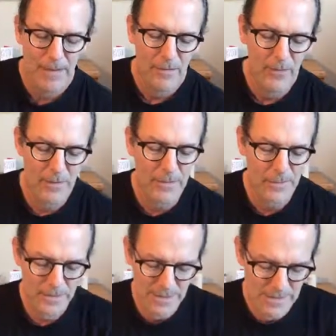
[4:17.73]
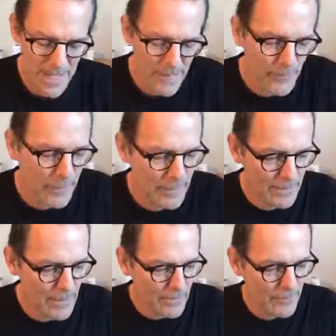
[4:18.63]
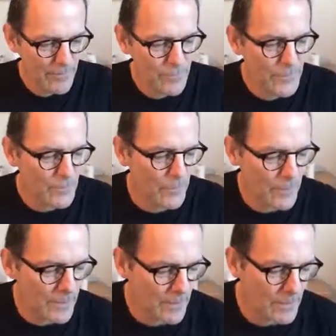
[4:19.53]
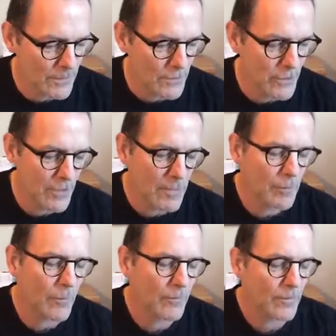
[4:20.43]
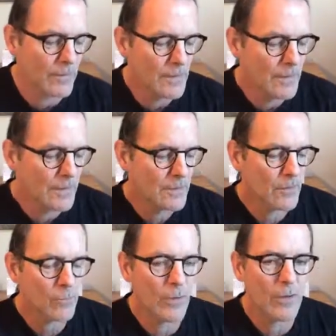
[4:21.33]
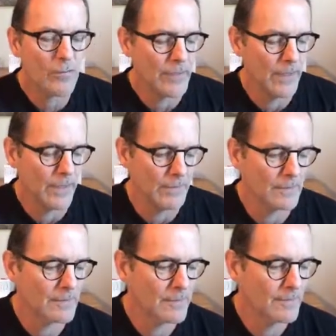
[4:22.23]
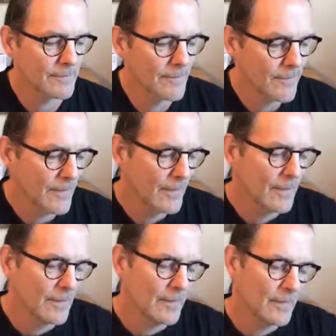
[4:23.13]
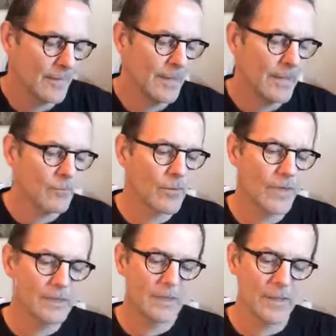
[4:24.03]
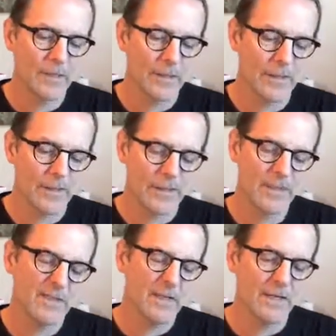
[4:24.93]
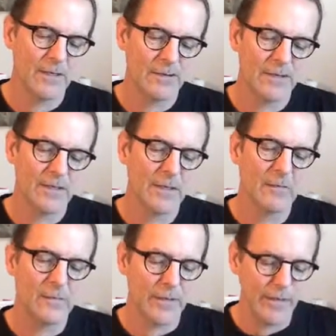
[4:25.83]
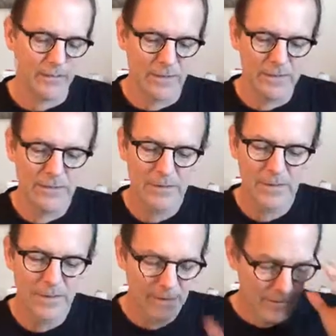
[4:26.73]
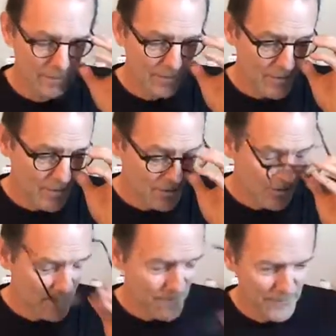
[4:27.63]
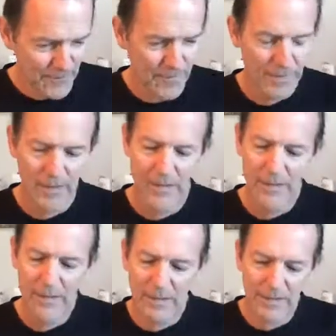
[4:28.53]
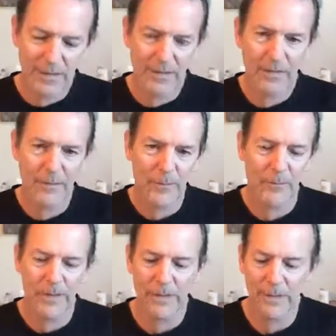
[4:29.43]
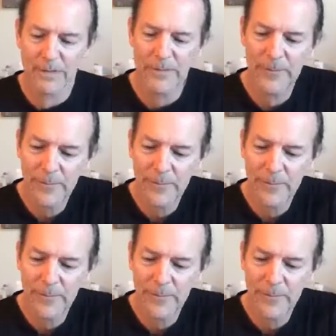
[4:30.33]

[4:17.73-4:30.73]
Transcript: So I'm going to stop reading from this book, and I'm going to jump over to Rolf Gates. And he writes something that he's titled Self-Forgiveness. So let me read this.